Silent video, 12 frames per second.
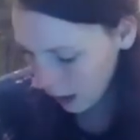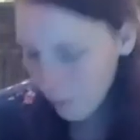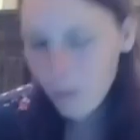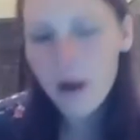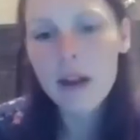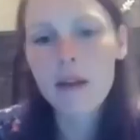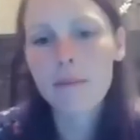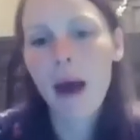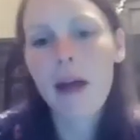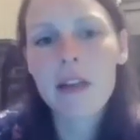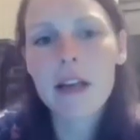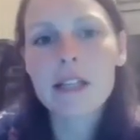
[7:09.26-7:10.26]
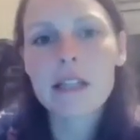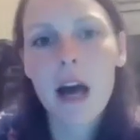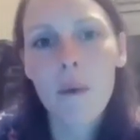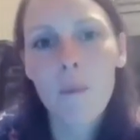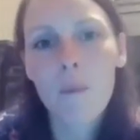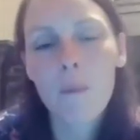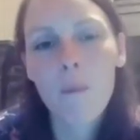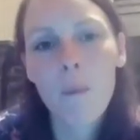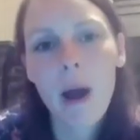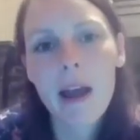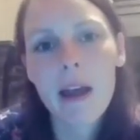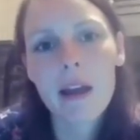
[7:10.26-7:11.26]
one of the bad things that
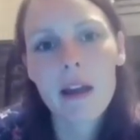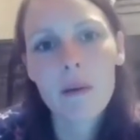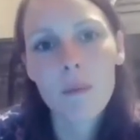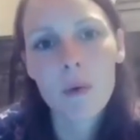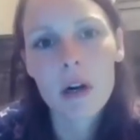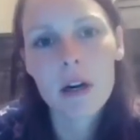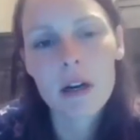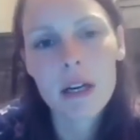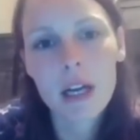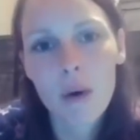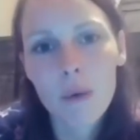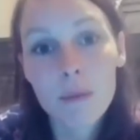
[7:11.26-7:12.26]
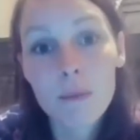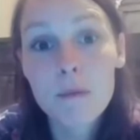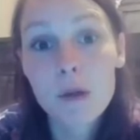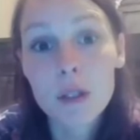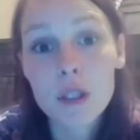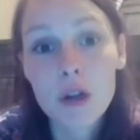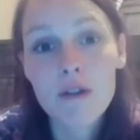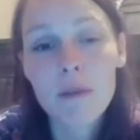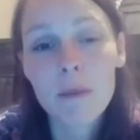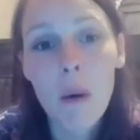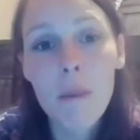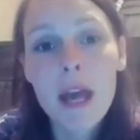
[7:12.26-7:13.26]
why we're doing school from
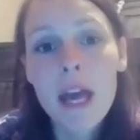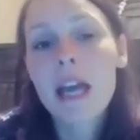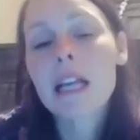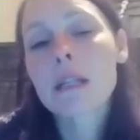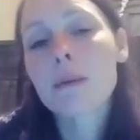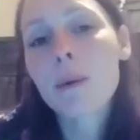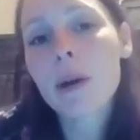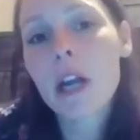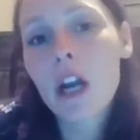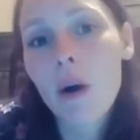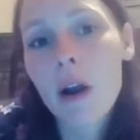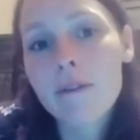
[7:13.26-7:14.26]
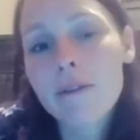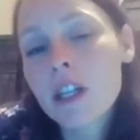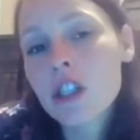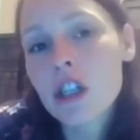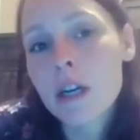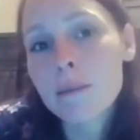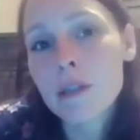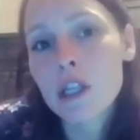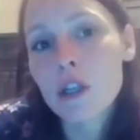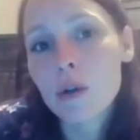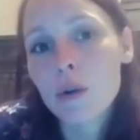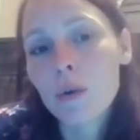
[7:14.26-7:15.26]
home is we were going to go on a field trip
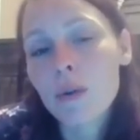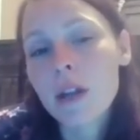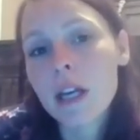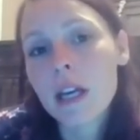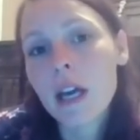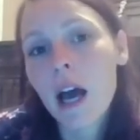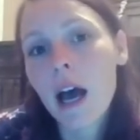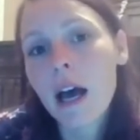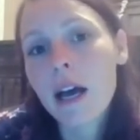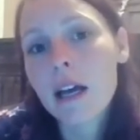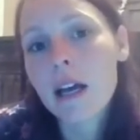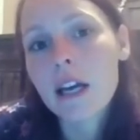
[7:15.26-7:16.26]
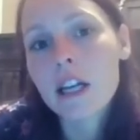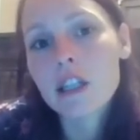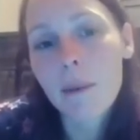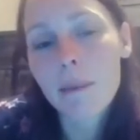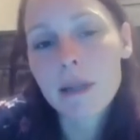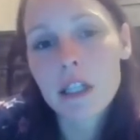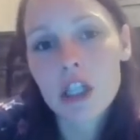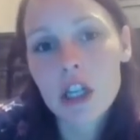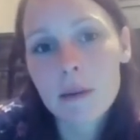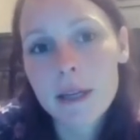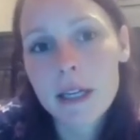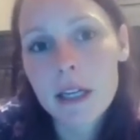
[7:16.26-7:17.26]
to the Japanese
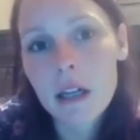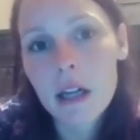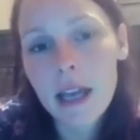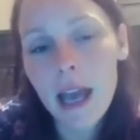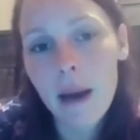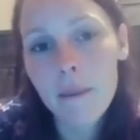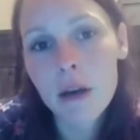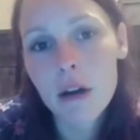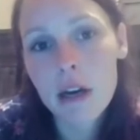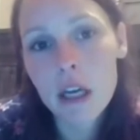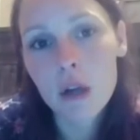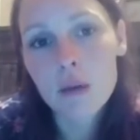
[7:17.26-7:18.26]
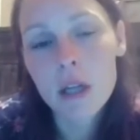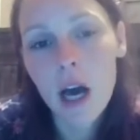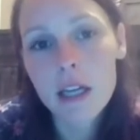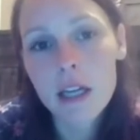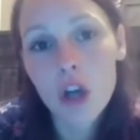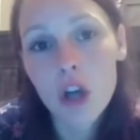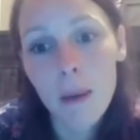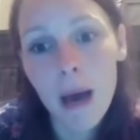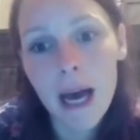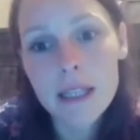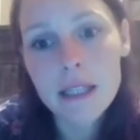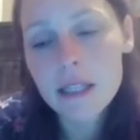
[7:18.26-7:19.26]
internment camp here in Utah,
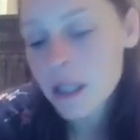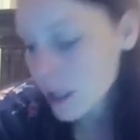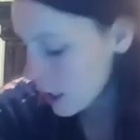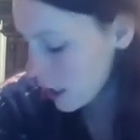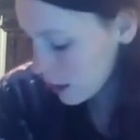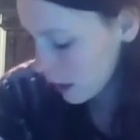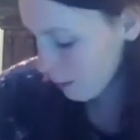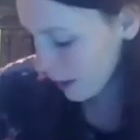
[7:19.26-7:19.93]
Topaz, down by